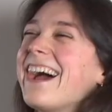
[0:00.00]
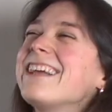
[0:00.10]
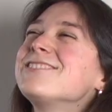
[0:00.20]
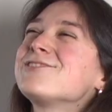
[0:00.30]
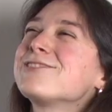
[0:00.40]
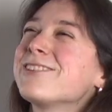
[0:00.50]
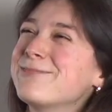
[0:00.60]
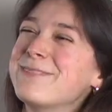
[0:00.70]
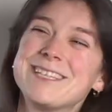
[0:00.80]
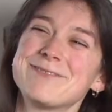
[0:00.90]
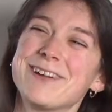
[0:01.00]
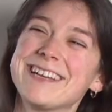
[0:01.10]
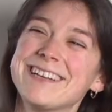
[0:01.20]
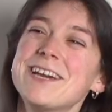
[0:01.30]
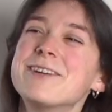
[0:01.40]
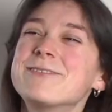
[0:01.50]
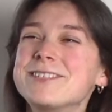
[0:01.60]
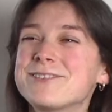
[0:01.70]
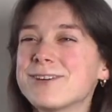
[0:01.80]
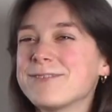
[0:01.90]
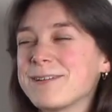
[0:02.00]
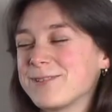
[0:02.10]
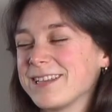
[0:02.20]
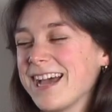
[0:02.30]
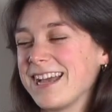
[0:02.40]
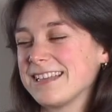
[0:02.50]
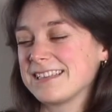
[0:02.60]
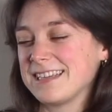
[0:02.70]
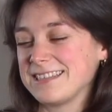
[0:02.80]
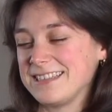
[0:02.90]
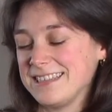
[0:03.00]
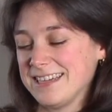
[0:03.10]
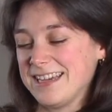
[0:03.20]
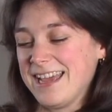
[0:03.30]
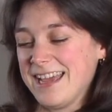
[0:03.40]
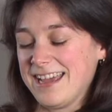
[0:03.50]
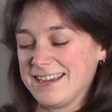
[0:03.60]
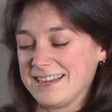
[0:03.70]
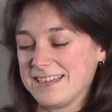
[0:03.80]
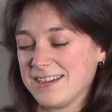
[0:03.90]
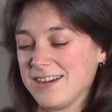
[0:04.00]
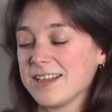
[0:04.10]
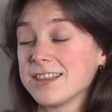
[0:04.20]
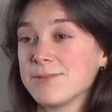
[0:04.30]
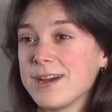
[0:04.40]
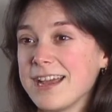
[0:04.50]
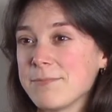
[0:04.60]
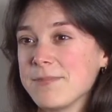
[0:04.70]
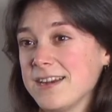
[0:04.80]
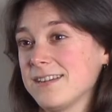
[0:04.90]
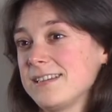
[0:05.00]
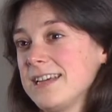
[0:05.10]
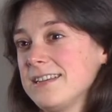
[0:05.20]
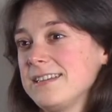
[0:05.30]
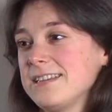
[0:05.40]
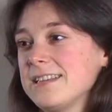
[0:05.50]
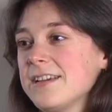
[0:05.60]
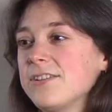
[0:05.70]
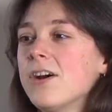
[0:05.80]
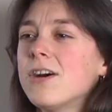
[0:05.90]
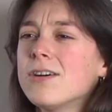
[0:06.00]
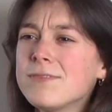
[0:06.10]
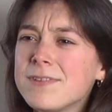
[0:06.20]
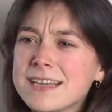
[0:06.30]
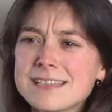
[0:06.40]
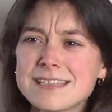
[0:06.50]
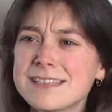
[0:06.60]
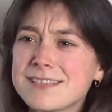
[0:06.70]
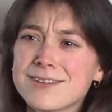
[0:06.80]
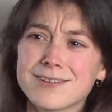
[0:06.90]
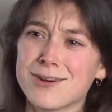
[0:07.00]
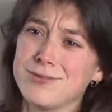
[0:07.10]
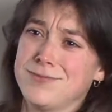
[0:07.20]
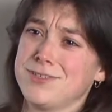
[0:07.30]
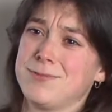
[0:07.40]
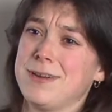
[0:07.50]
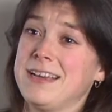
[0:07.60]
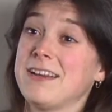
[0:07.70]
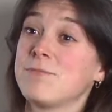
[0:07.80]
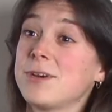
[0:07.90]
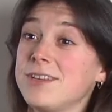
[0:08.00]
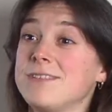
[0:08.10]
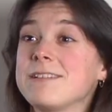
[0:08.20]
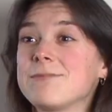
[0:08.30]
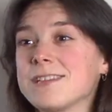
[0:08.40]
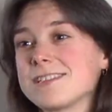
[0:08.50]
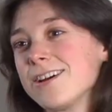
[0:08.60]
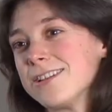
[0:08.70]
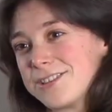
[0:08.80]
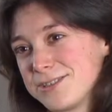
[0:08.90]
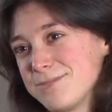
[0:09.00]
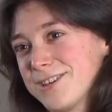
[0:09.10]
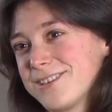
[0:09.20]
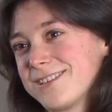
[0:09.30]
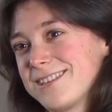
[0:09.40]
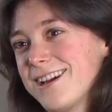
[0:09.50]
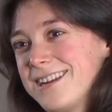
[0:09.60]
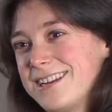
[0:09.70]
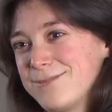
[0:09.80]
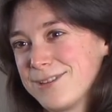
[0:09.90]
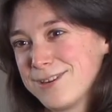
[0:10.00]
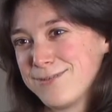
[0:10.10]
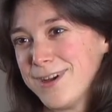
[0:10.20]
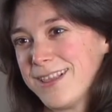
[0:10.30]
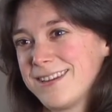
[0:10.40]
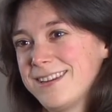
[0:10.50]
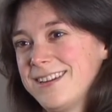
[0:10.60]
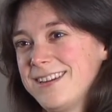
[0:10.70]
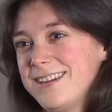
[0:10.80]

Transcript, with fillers: I had so much fun. We drove up with Hy and Sandy, and on the way up there, Sandy said, oh, Avia, since you're over 20, I've put you in with the scholarship girls, not in with your father.